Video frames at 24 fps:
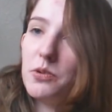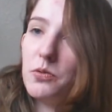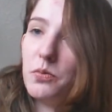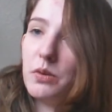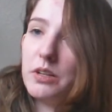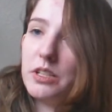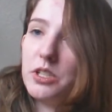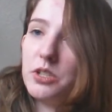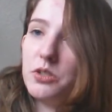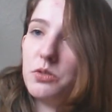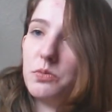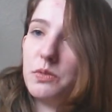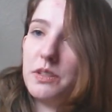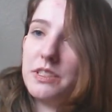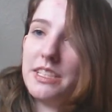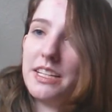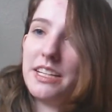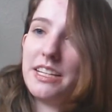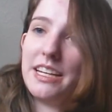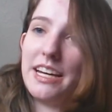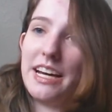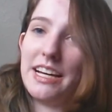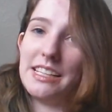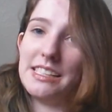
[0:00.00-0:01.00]
which was
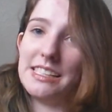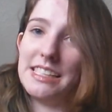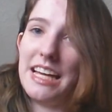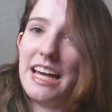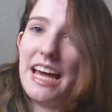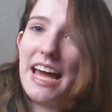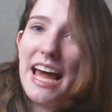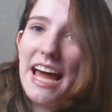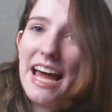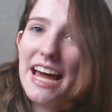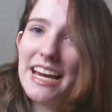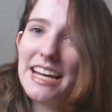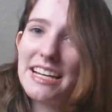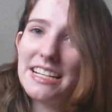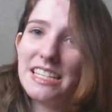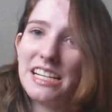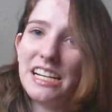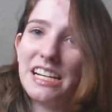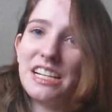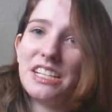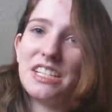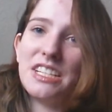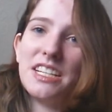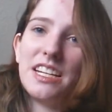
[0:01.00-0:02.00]
a nice added
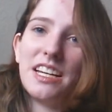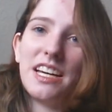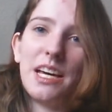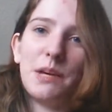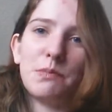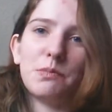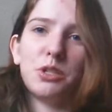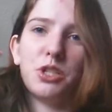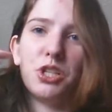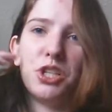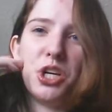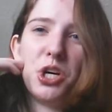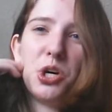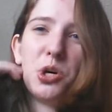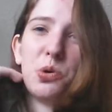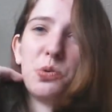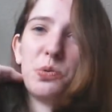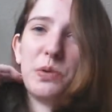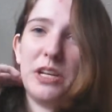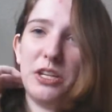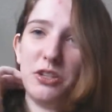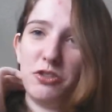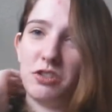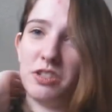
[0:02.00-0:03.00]
touch to keep the
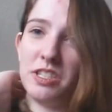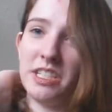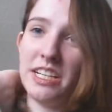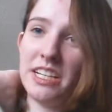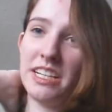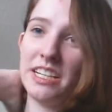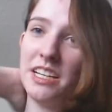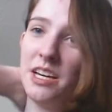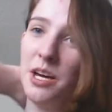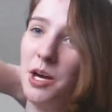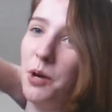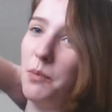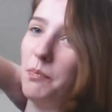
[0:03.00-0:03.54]
show interesting.